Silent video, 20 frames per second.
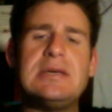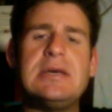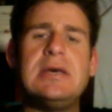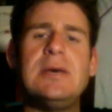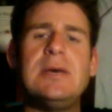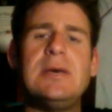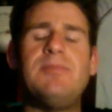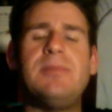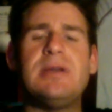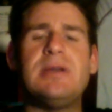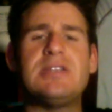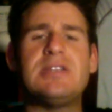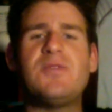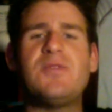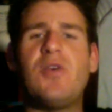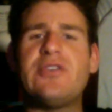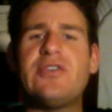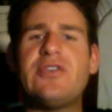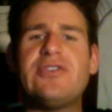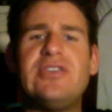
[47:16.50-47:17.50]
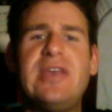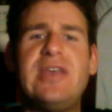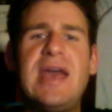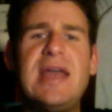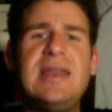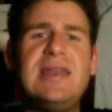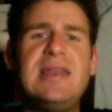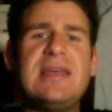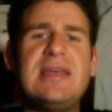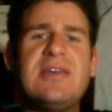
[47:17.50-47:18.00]
But as far as the
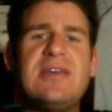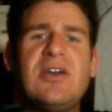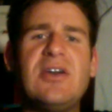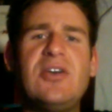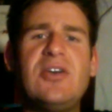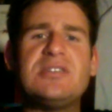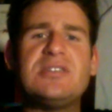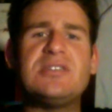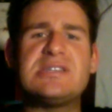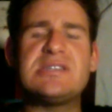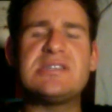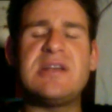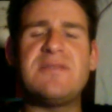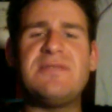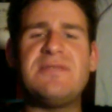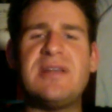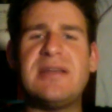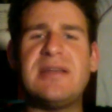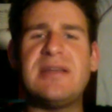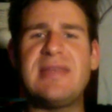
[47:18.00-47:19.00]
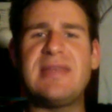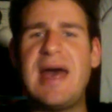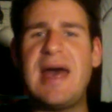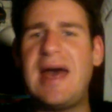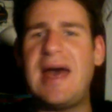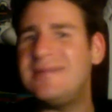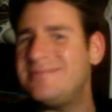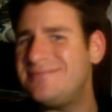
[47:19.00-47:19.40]
editing goes and stuff like that,